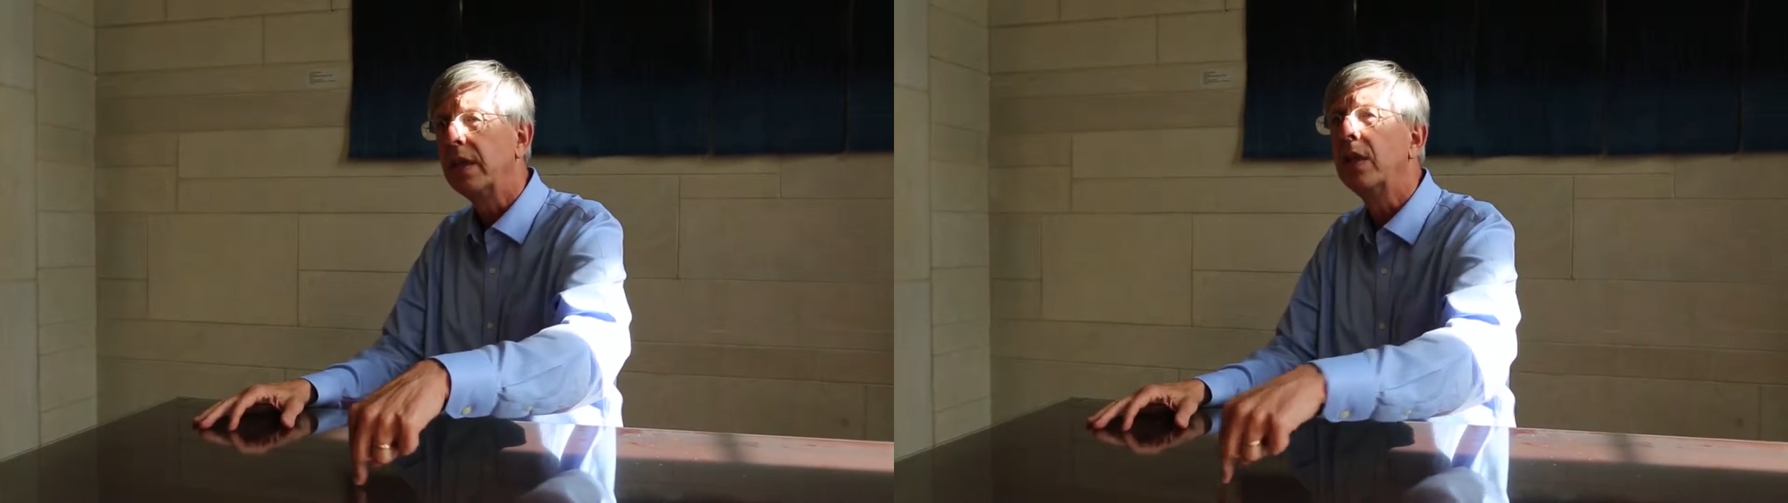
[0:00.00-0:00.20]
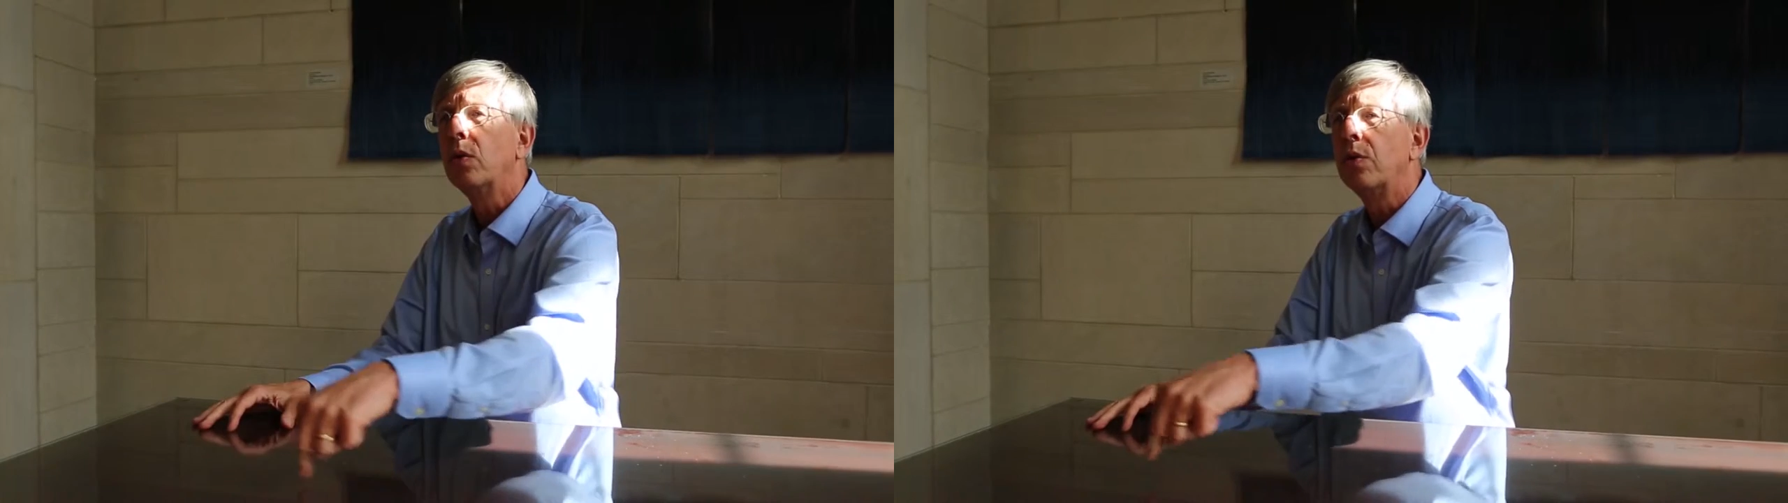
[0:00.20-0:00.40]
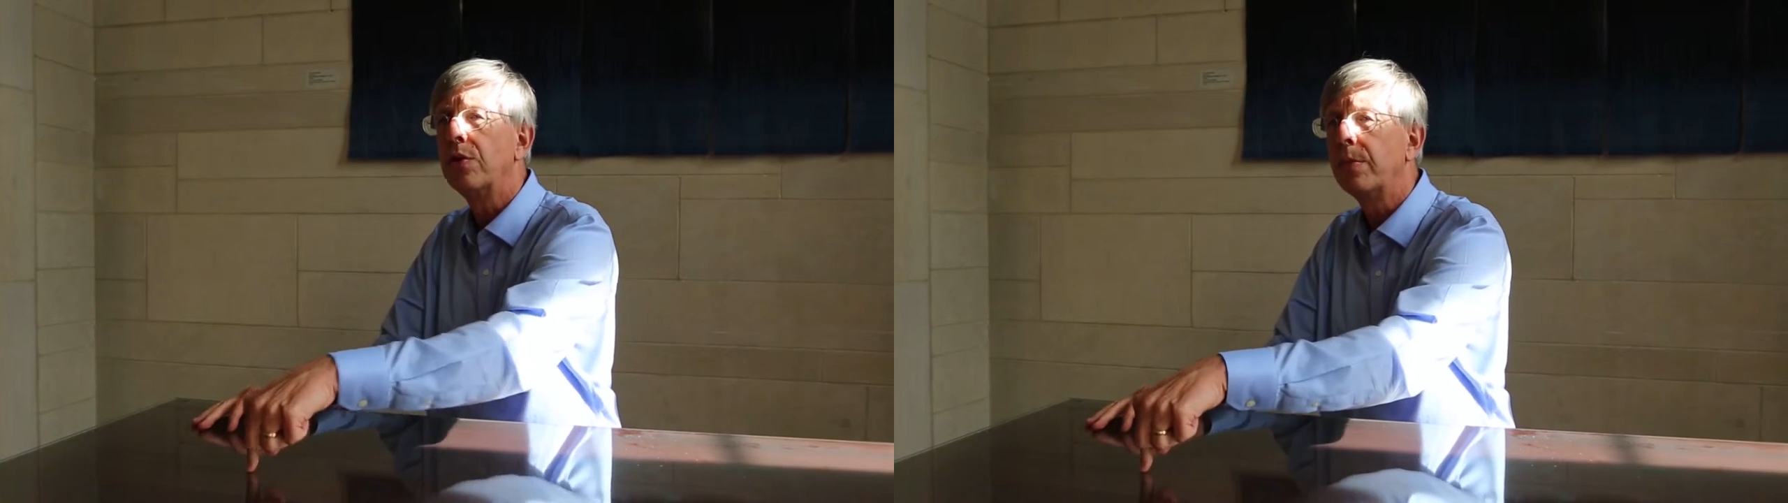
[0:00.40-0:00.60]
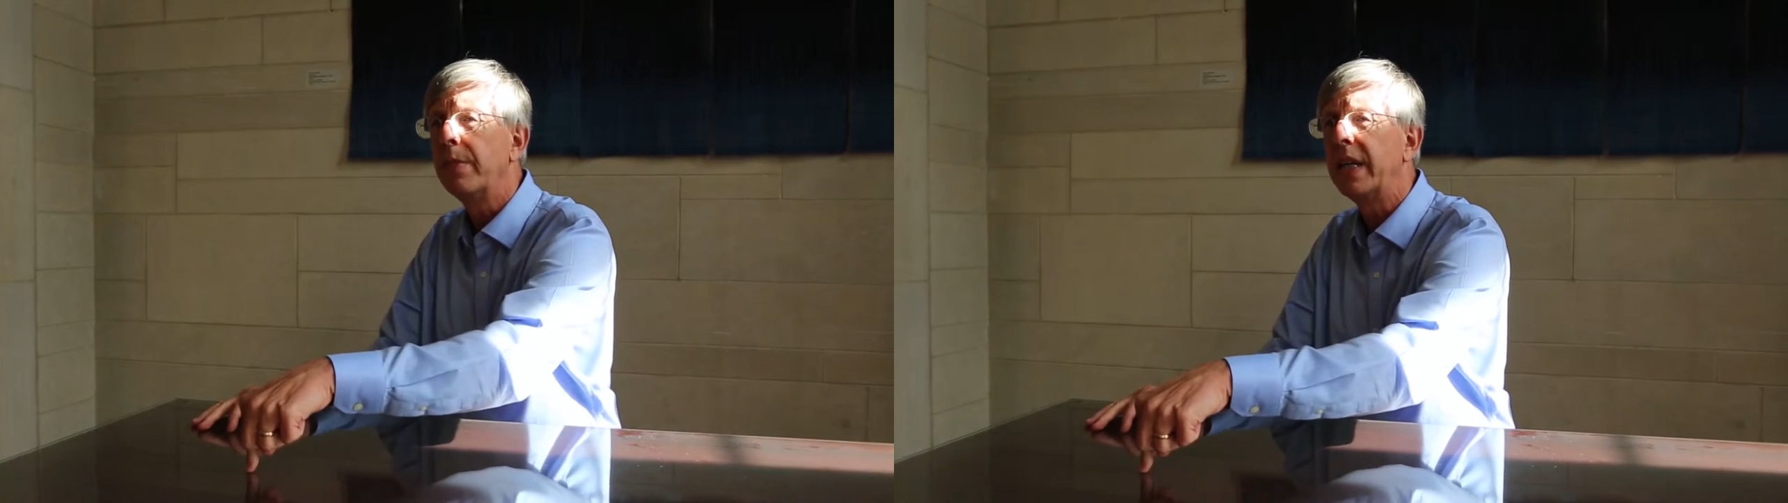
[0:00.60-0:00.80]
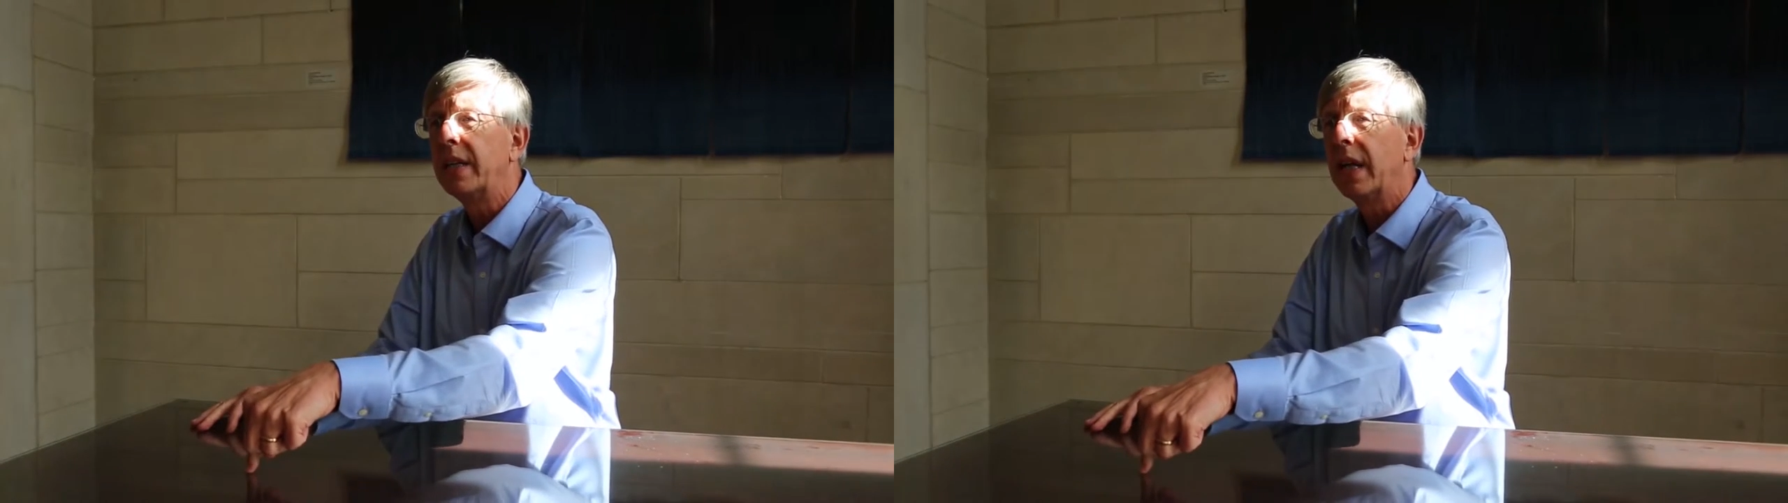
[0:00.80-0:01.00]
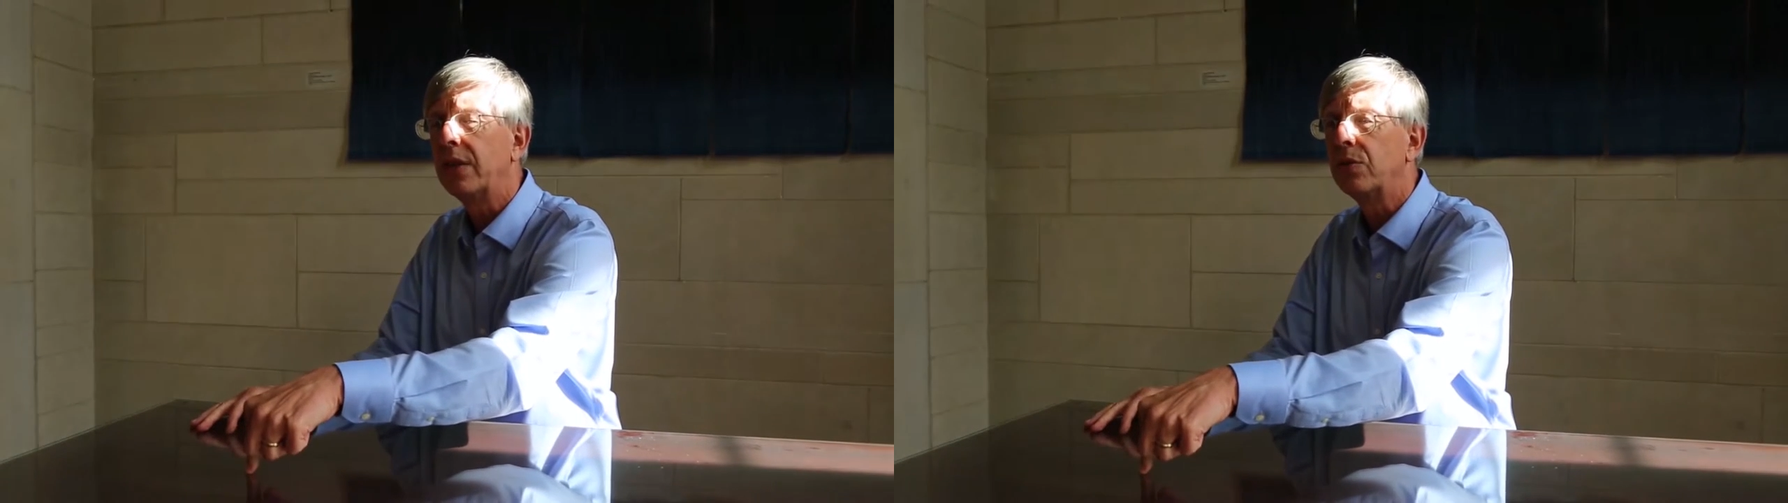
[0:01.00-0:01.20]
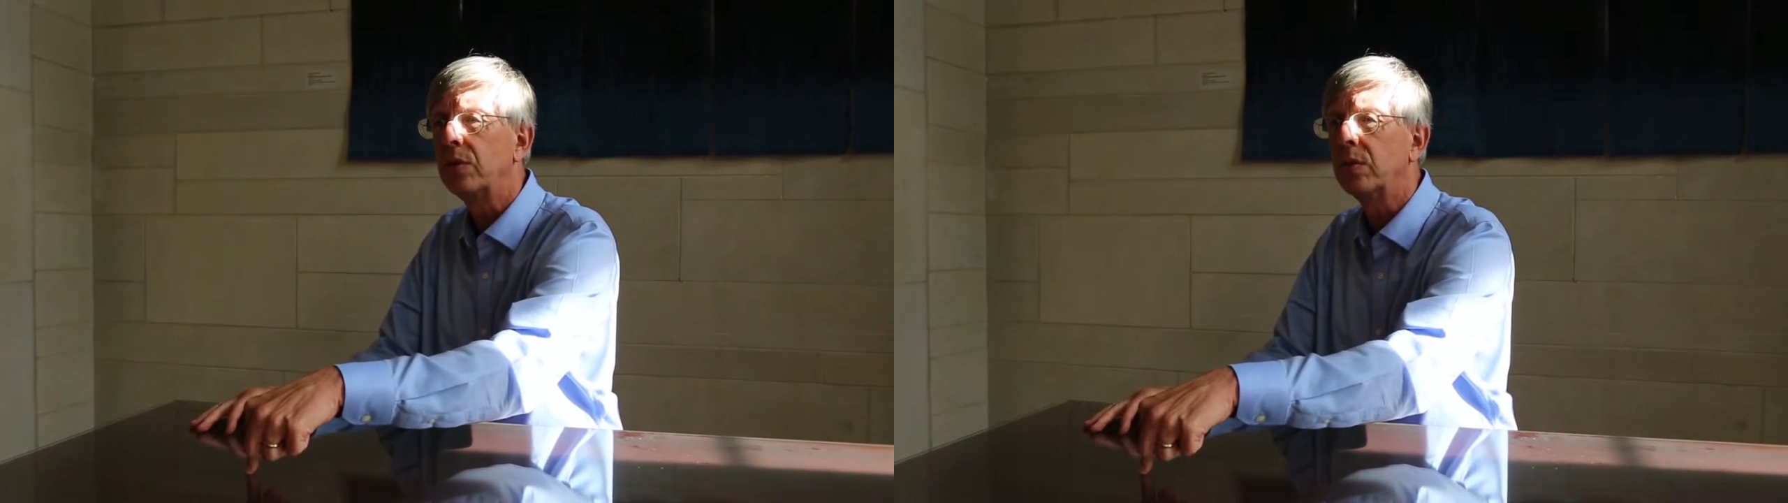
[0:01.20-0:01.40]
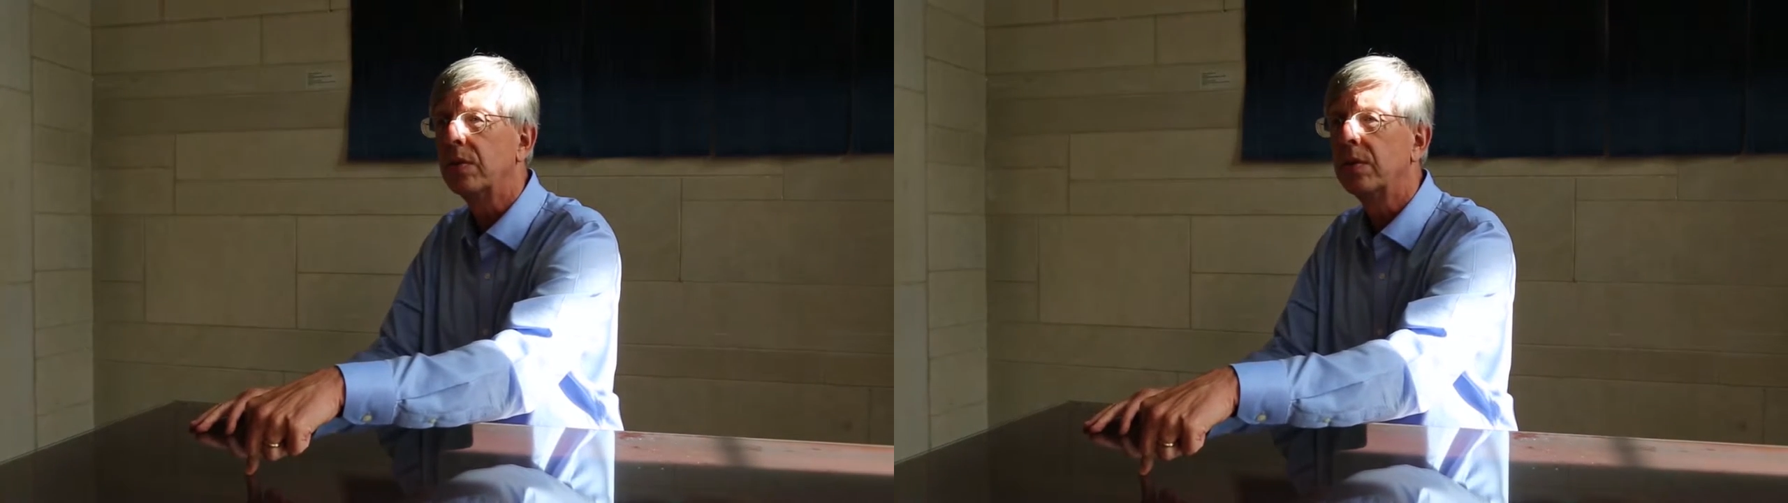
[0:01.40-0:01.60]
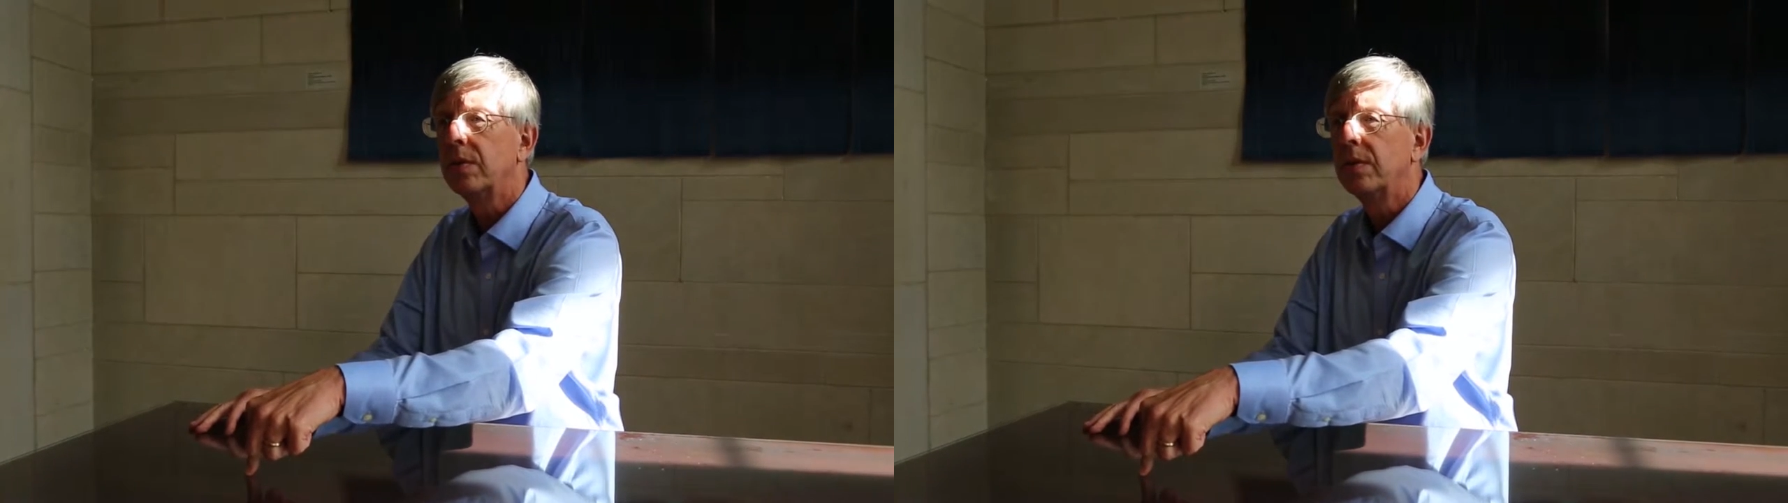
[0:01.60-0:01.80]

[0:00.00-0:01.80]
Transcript: in order to make that truth?